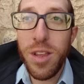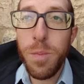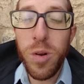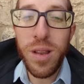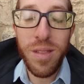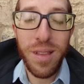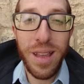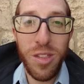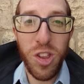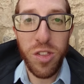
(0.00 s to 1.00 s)
this point
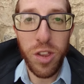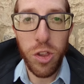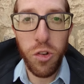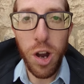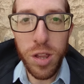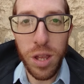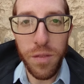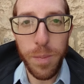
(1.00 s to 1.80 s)
it's just destructive.